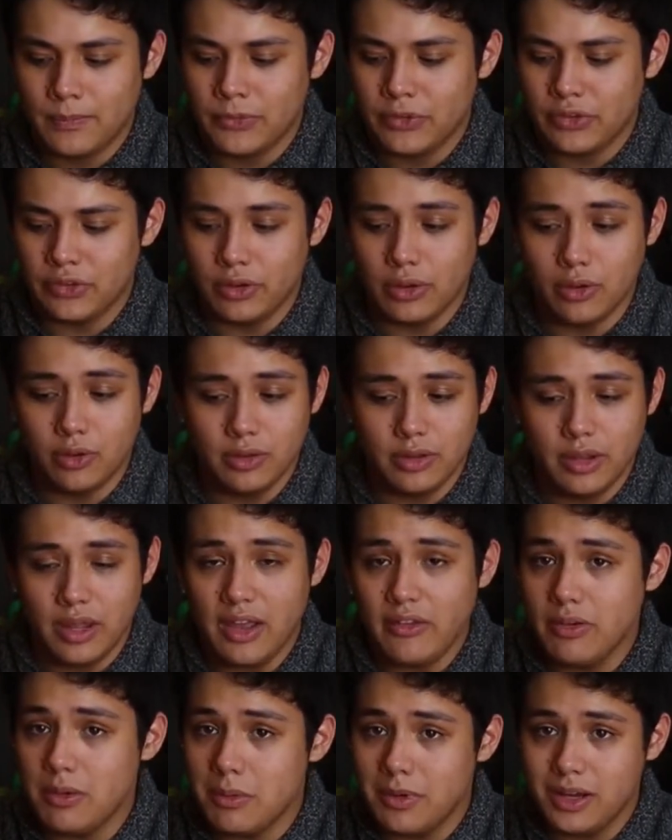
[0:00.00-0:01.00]
So
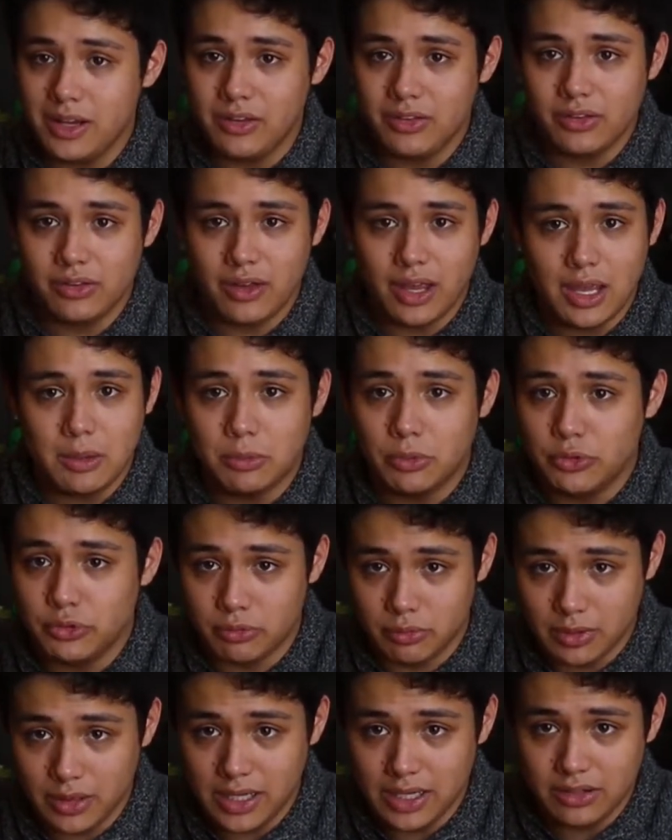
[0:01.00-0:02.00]
everybody's able to
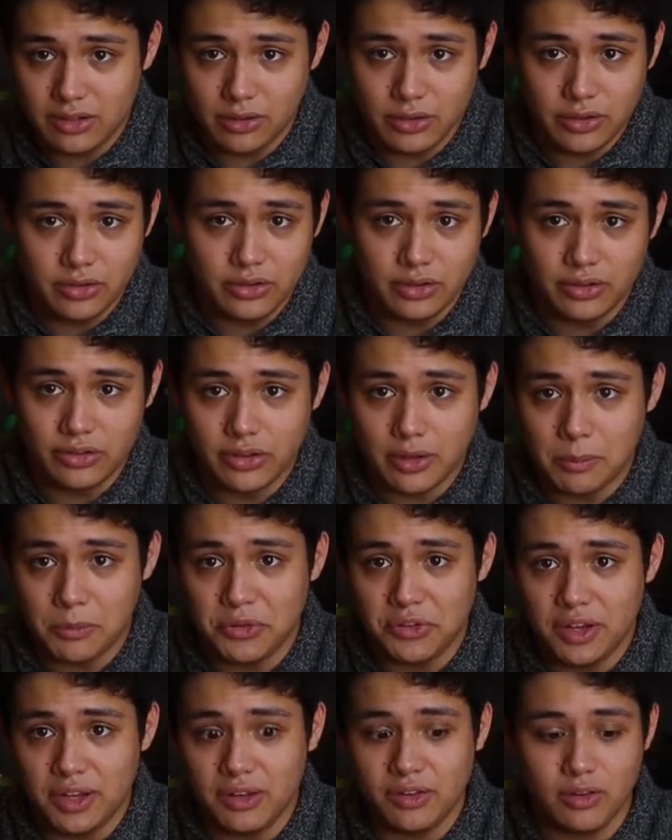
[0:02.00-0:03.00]
relate to this in some
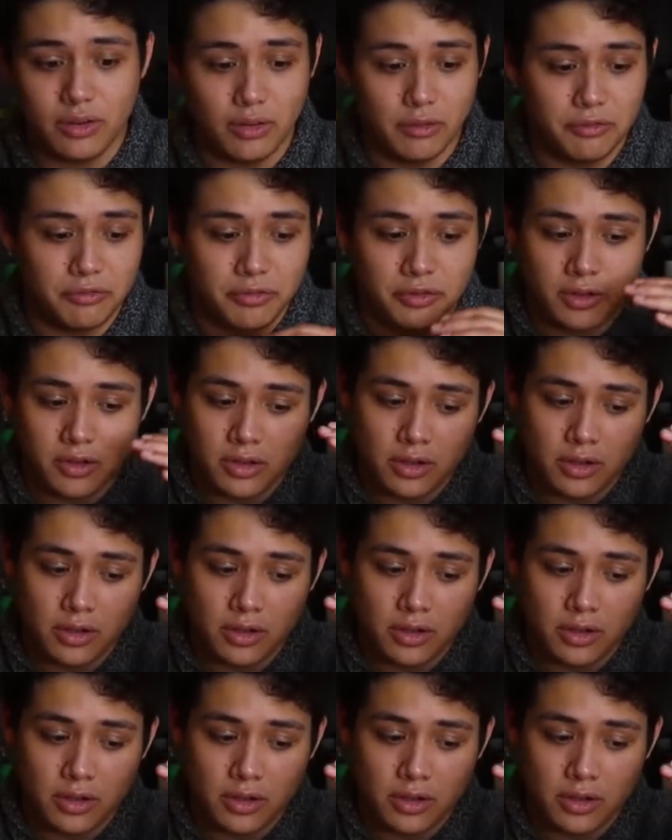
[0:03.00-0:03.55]
sense of